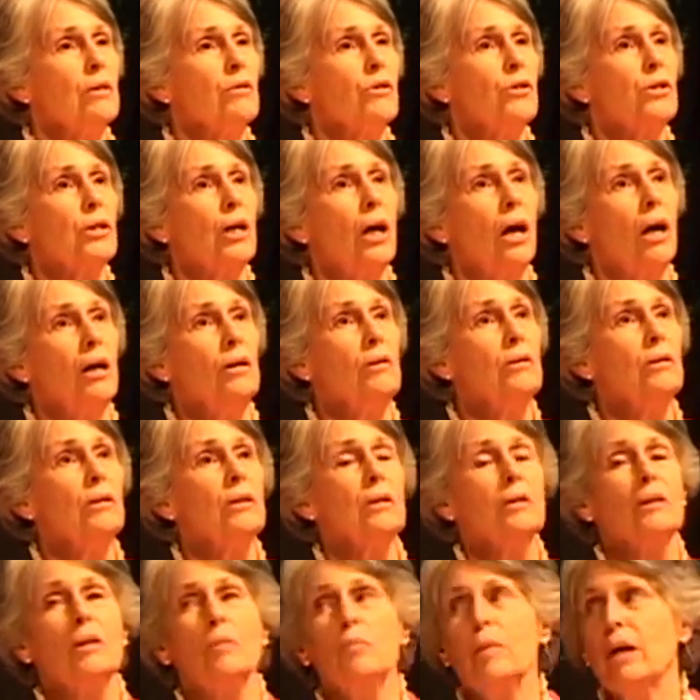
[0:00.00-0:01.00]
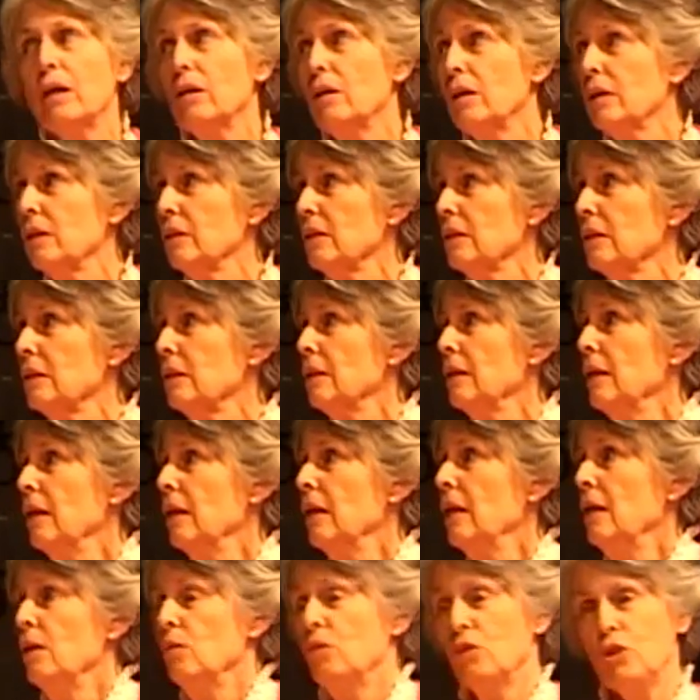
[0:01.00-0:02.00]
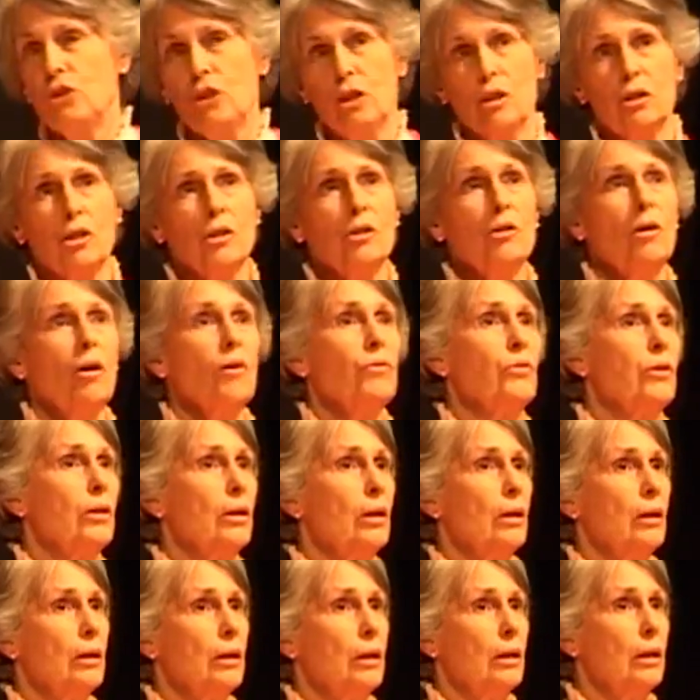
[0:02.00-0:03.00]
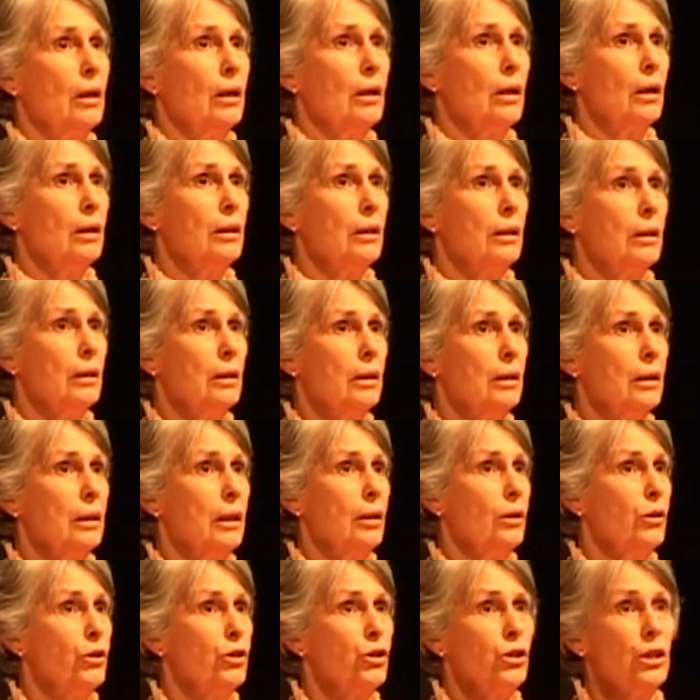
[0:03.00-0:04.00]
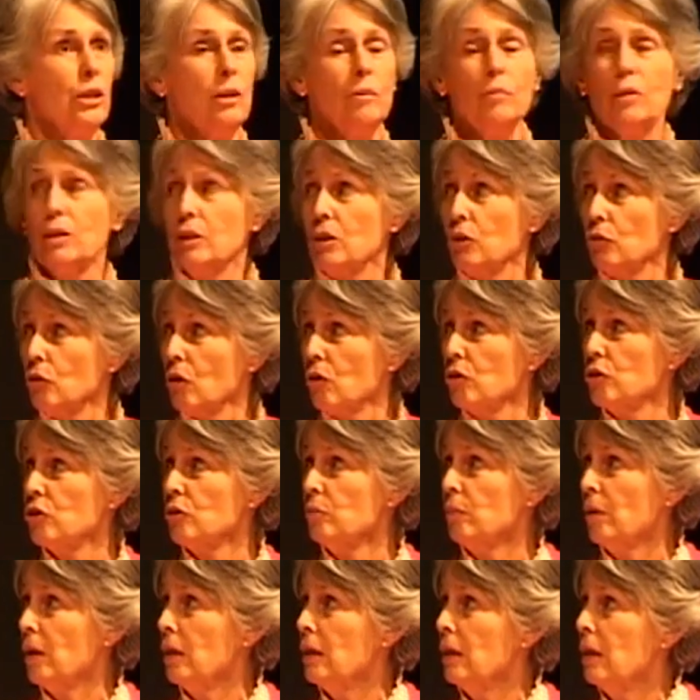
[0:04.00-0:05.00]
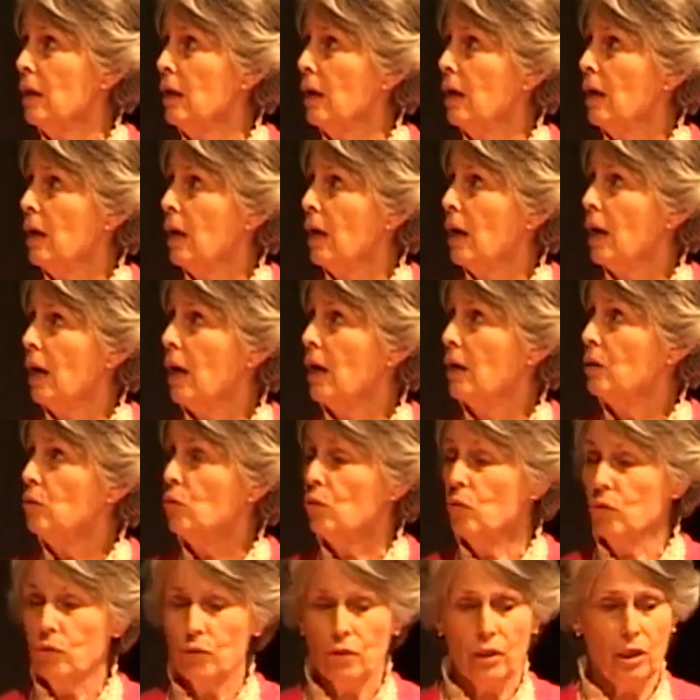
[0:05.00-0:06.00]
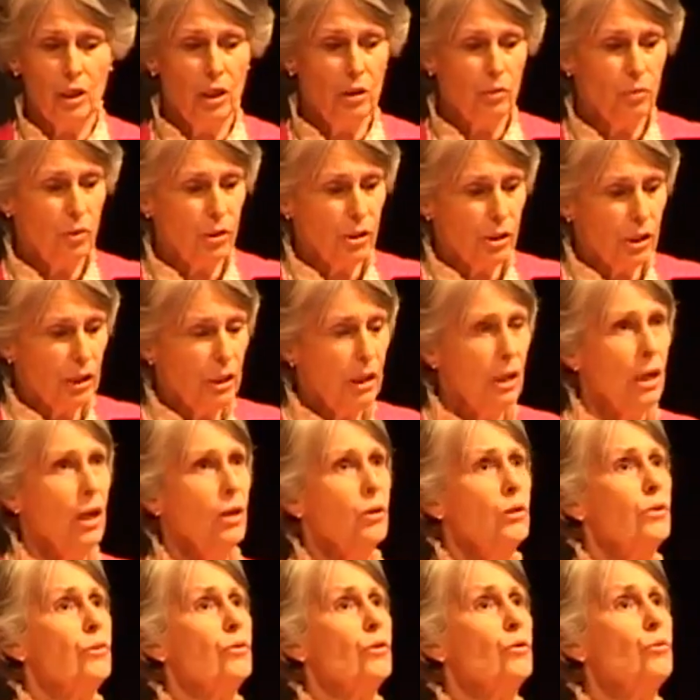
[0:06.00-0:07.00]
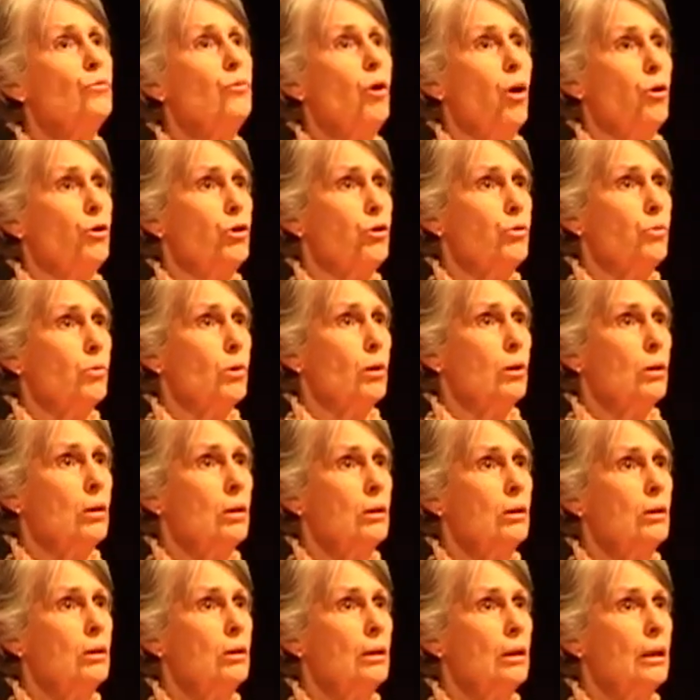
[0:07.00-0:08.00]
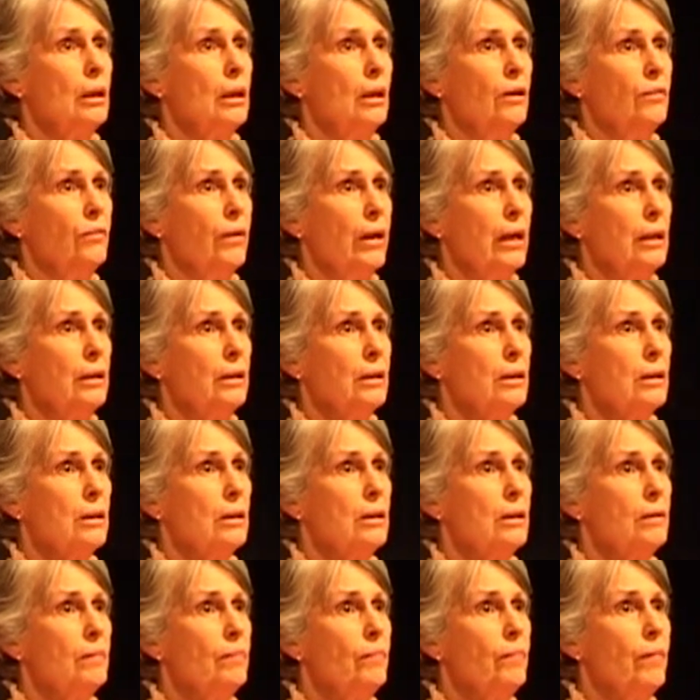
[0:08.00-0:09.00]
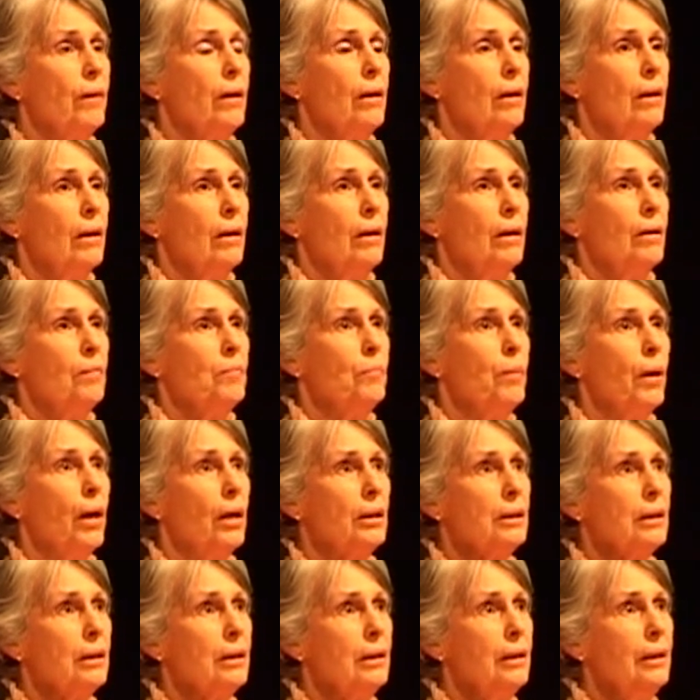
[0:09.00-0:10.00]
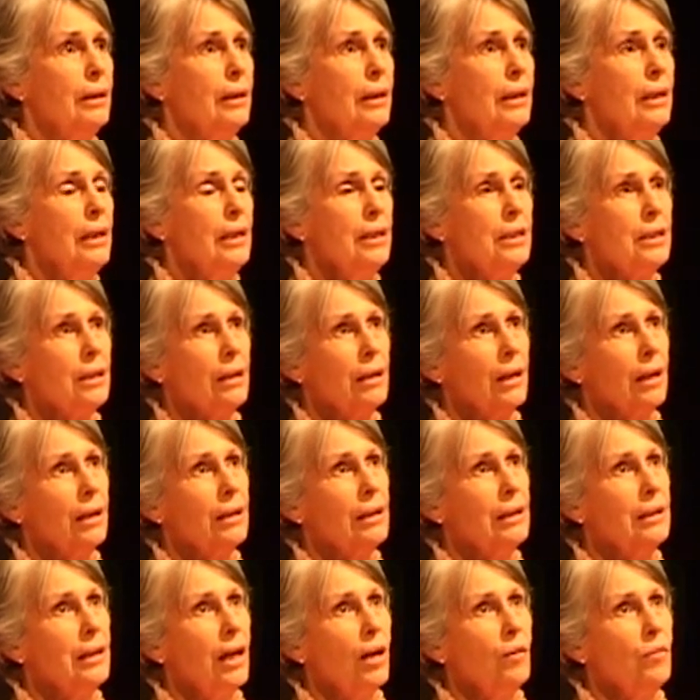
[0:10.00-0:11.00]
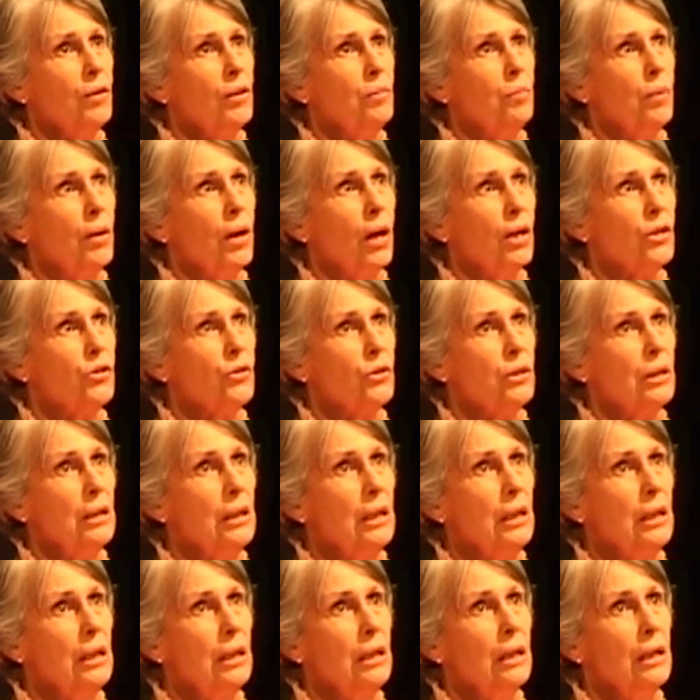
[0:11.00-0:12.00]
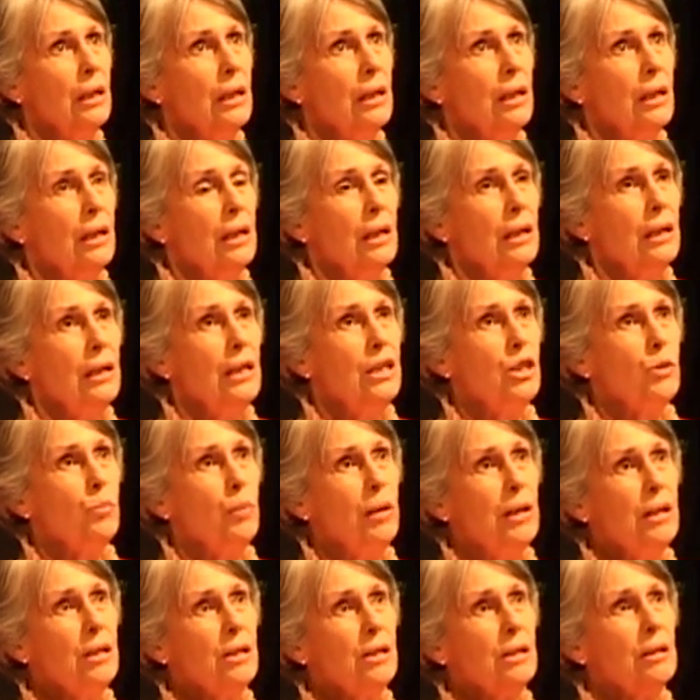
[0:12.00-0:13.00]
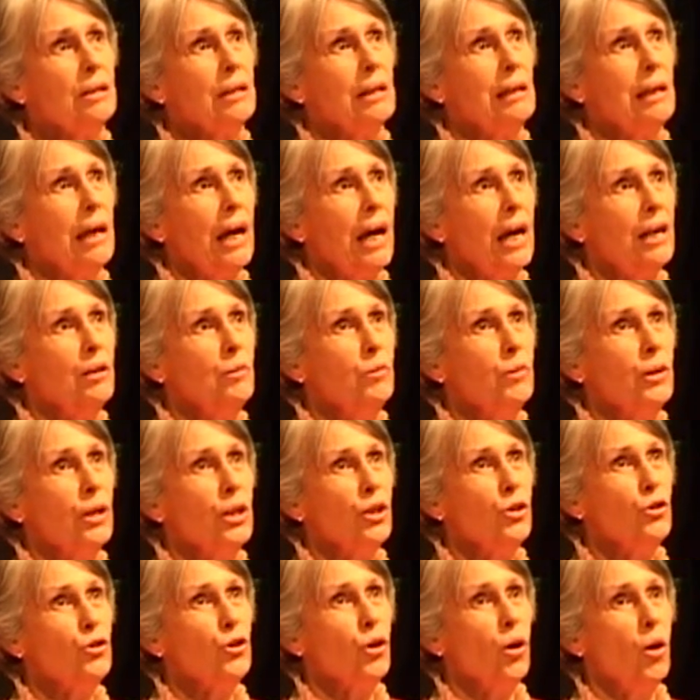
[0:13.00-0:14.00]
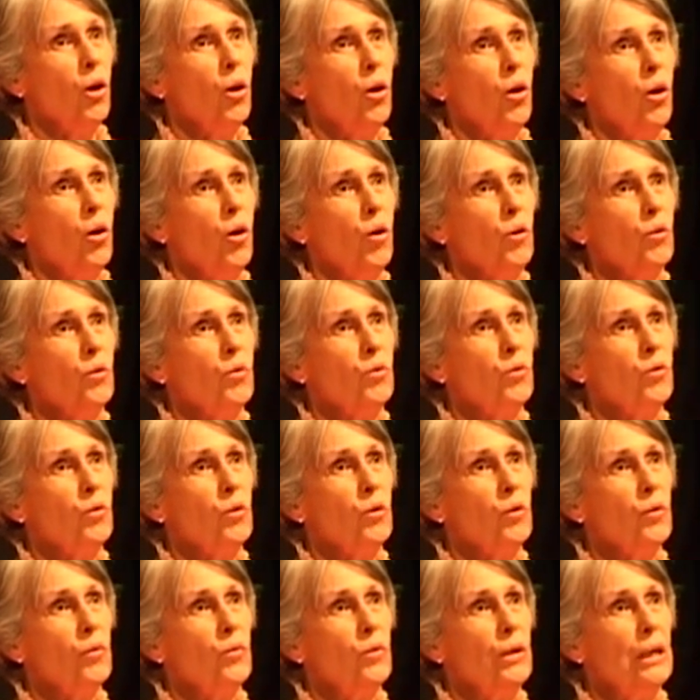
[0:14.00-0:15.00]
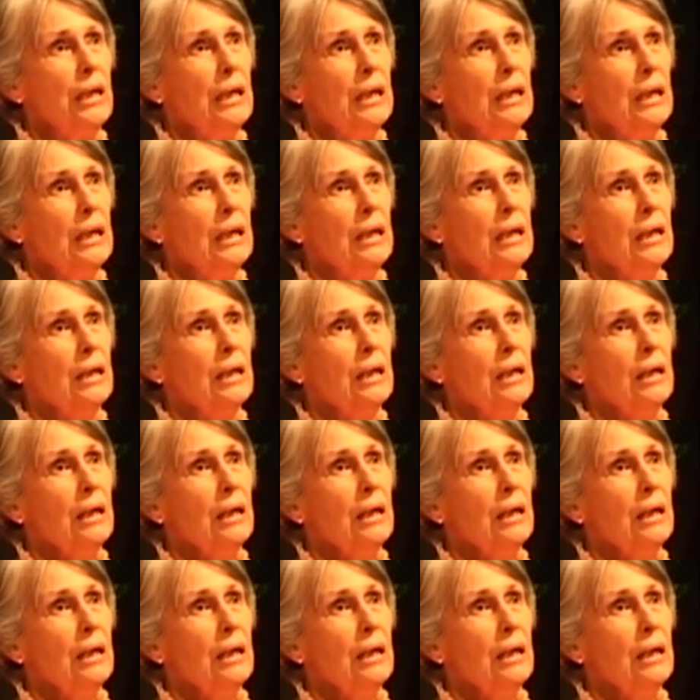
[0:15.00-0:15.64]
of sound, an American. It was just after Hiroshima, and also it was the year of the Roswell event. But he's a lovely person. He speaks in the language of the